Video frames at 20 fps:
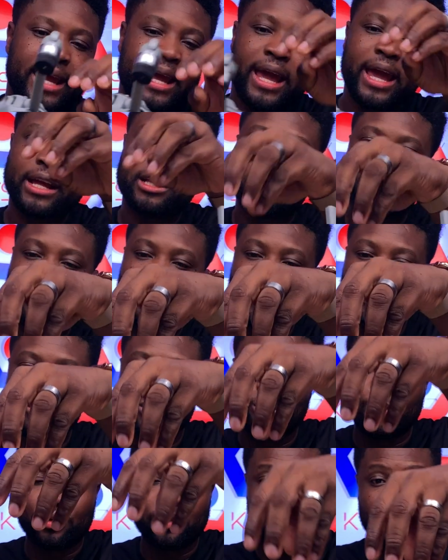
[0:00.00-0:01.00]
and
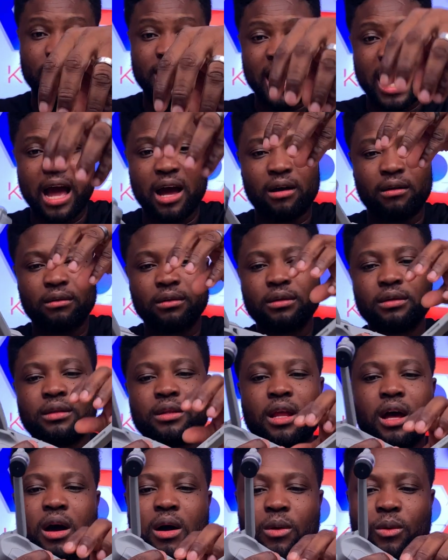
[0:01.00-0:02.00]
2 down
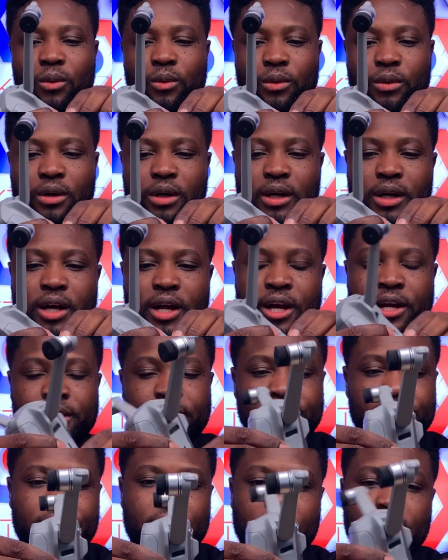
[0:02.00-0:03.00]
low.
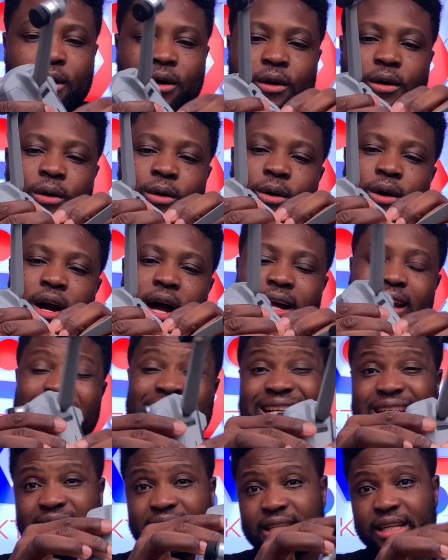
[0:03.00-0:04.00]
So that
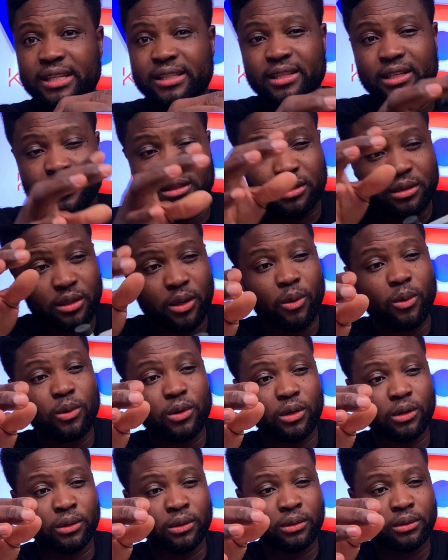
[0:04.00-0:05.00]
is 6 in
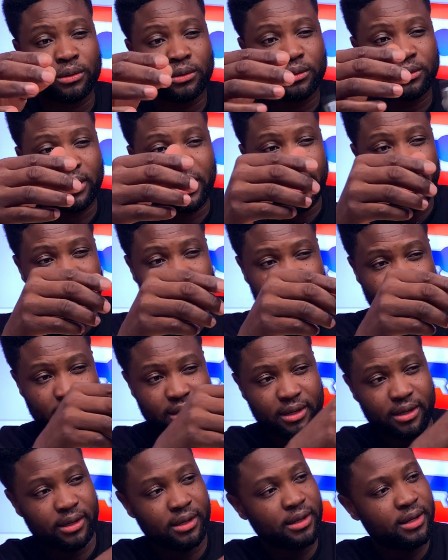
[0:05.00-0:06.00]
total, right?
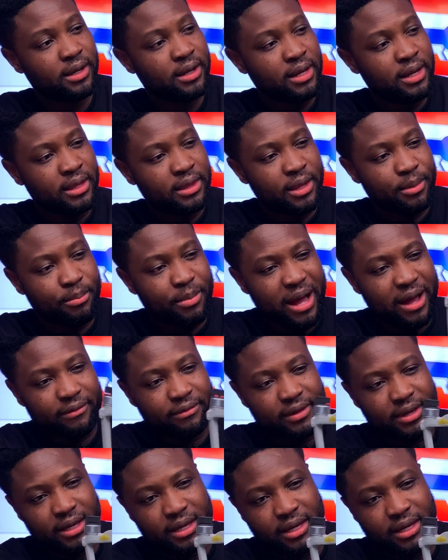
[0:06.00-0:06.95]
The Mavic,